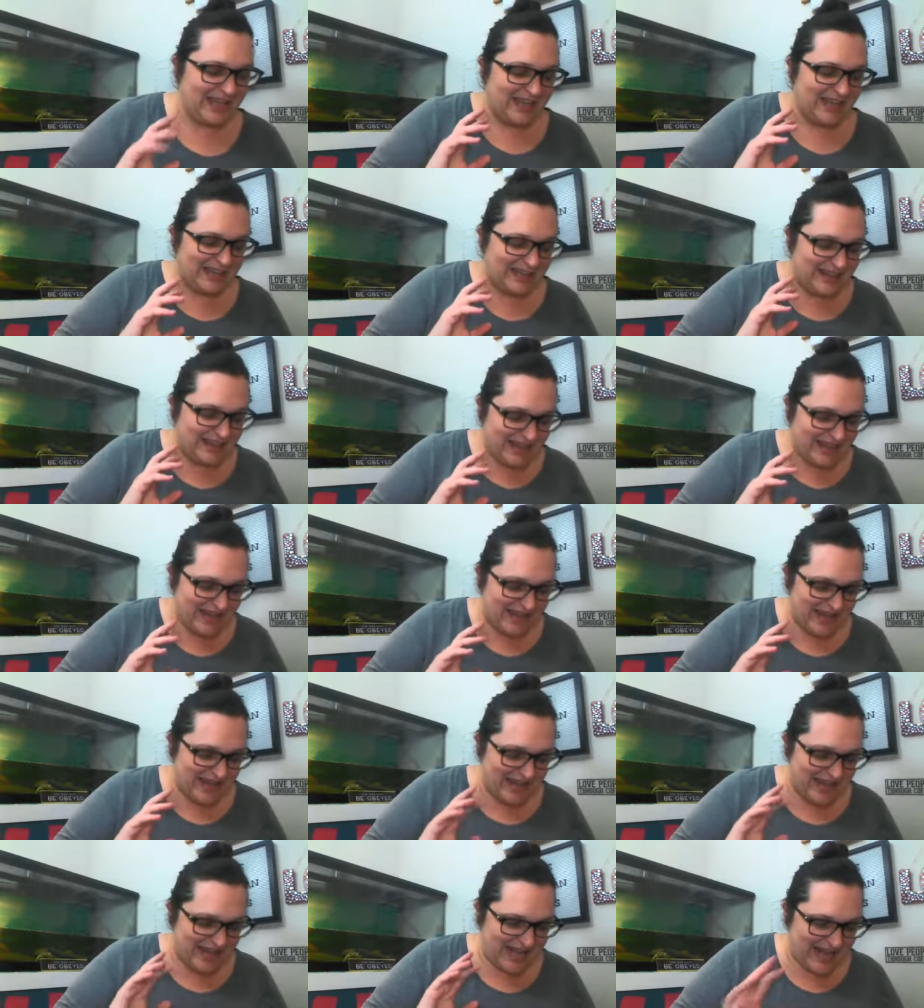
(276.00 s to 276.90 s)

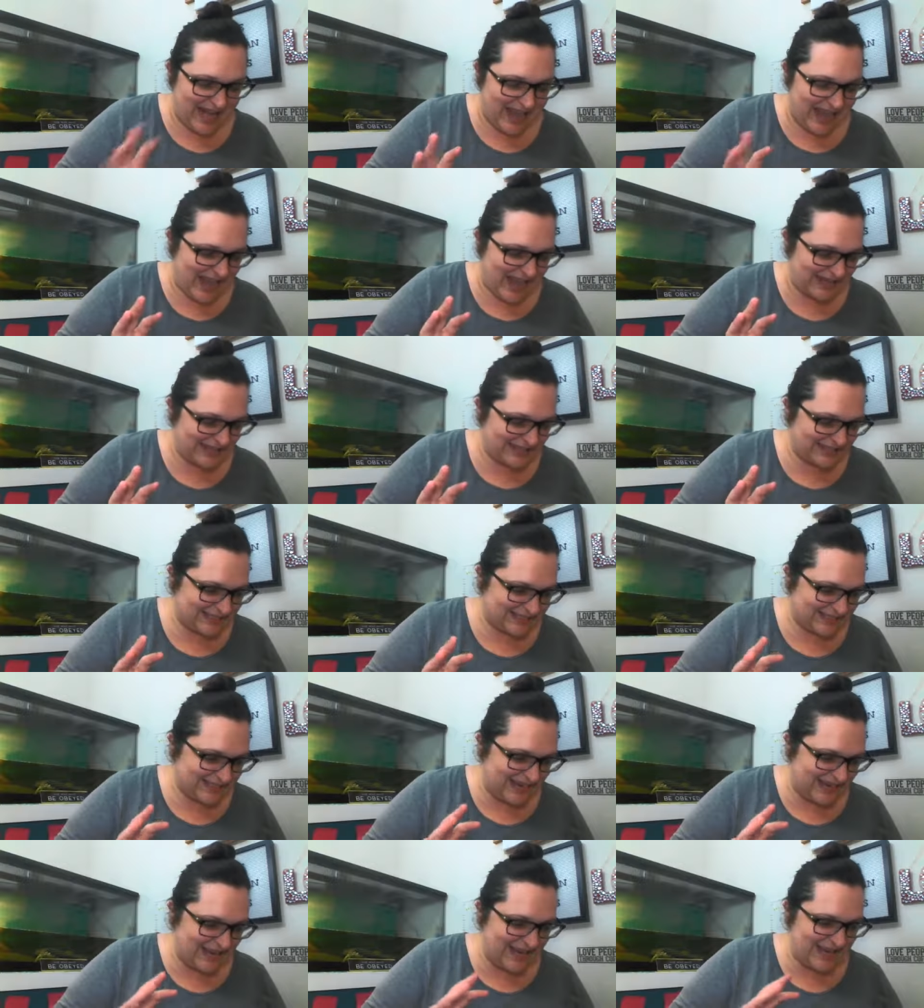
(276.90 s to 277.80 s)
Then
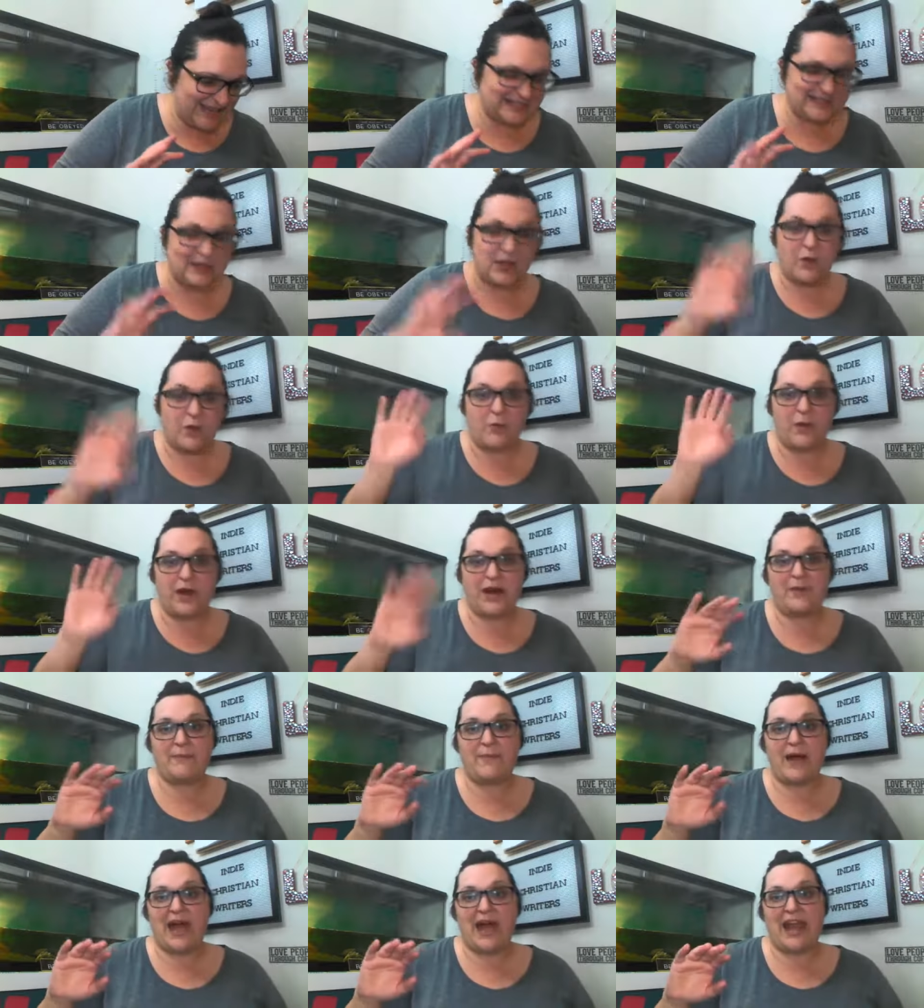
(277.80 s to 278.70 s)
next is one
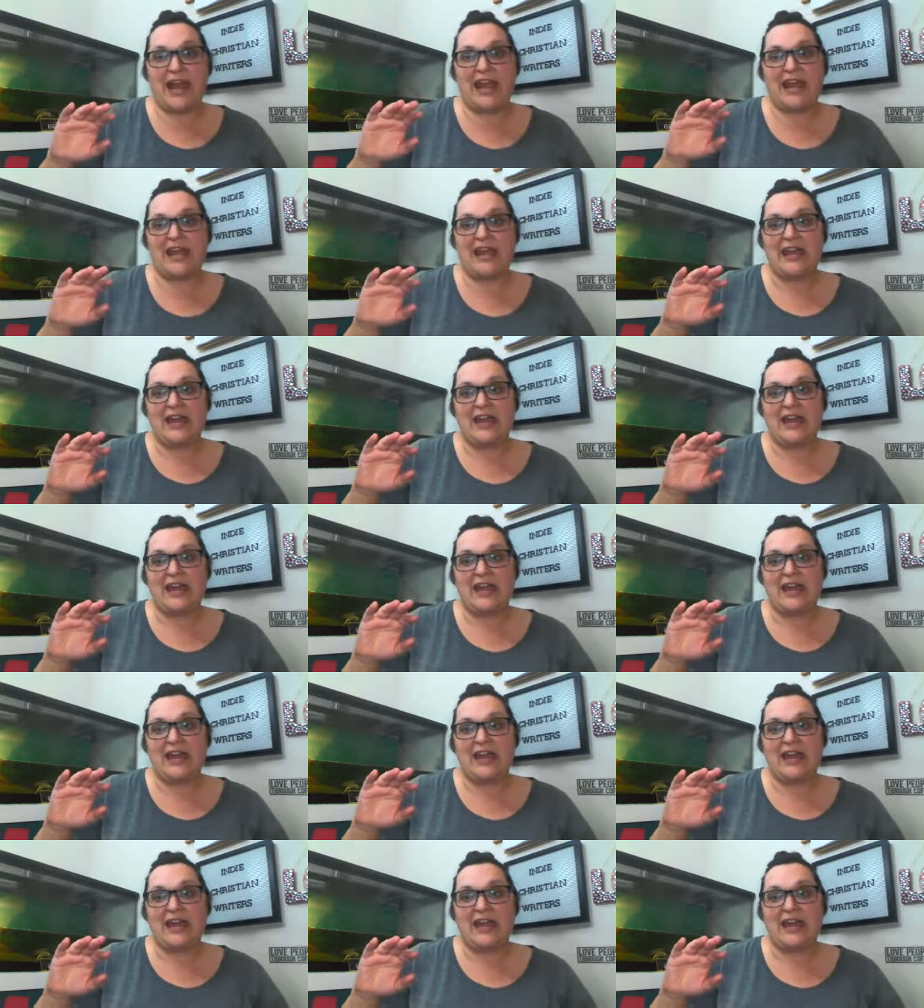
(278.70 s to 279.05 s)
of my,